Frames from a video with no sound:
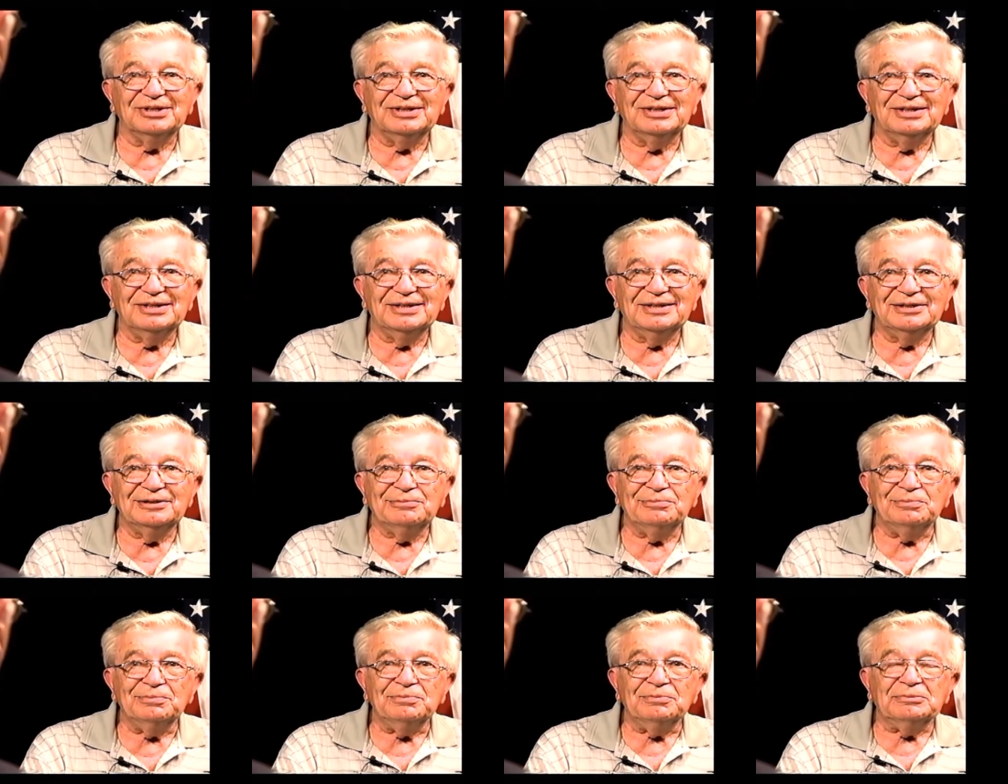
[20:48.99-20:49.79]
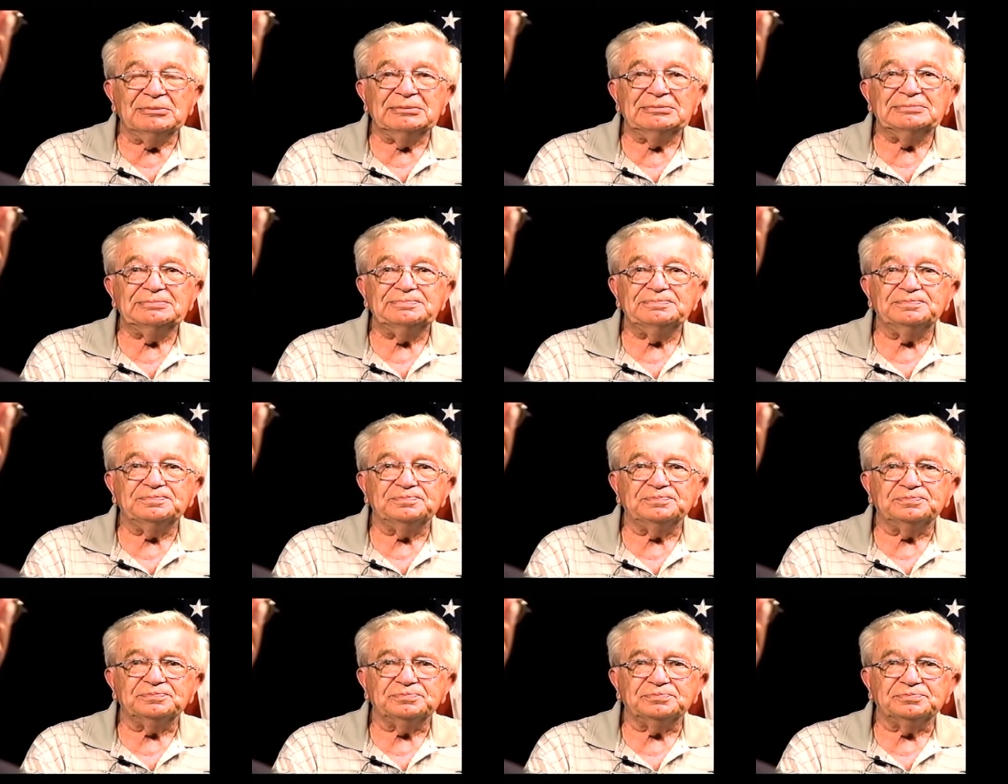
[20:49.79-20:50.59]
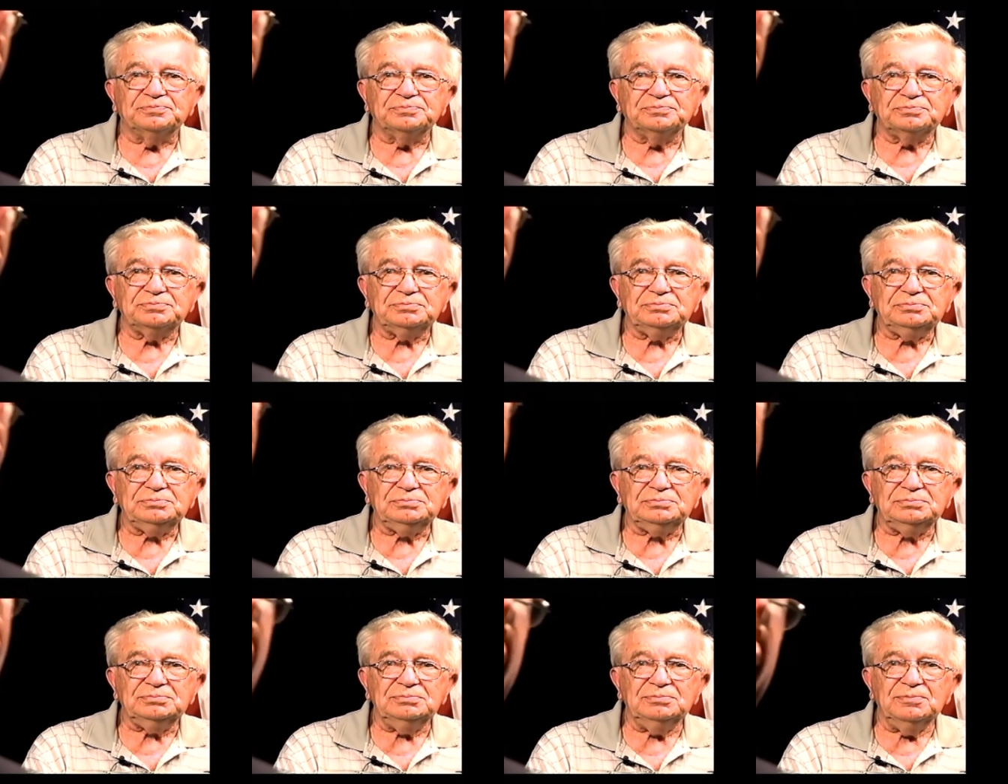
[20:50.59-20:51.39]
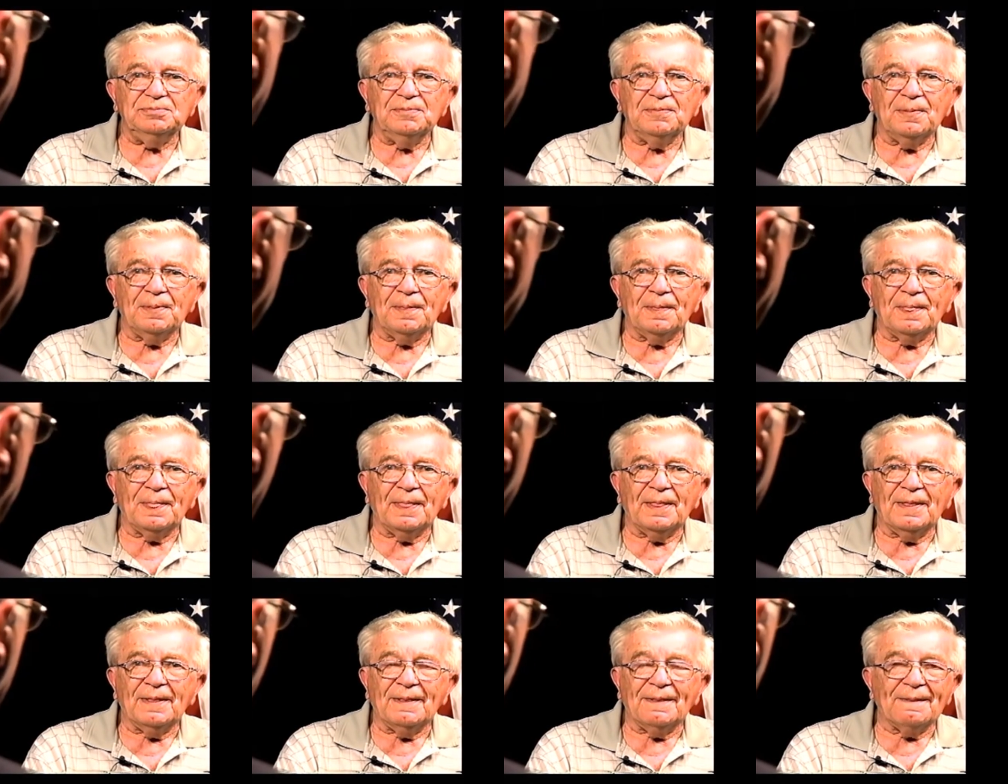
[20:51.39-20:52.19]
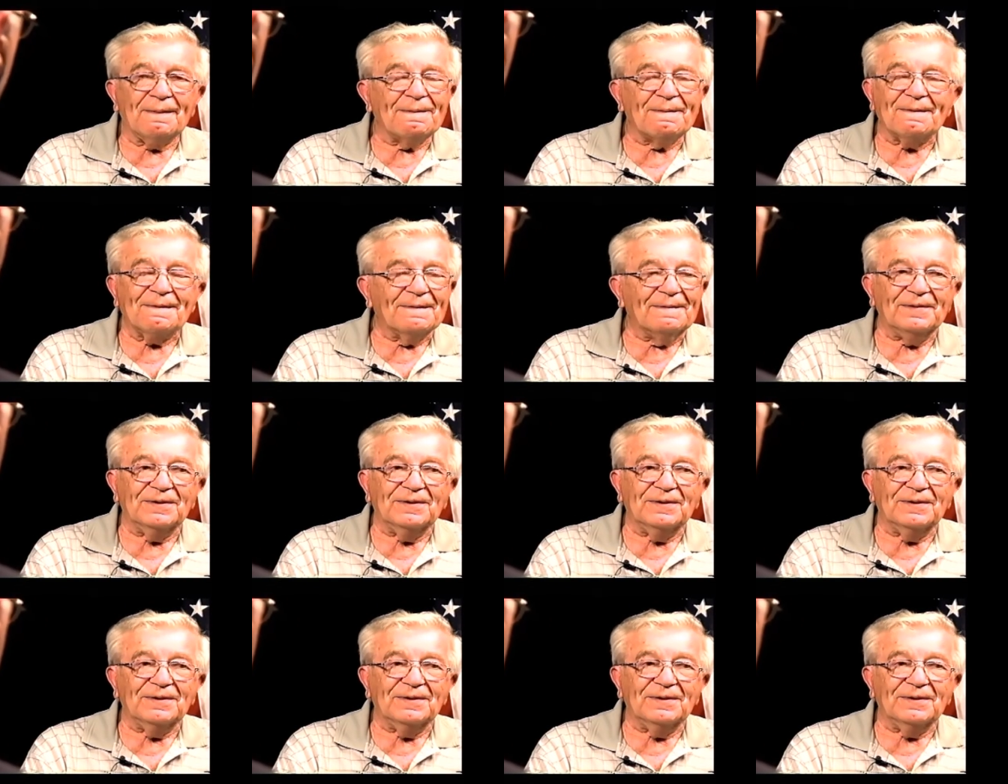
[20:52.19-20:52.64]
Did you shoot down any of the enemy aircraft?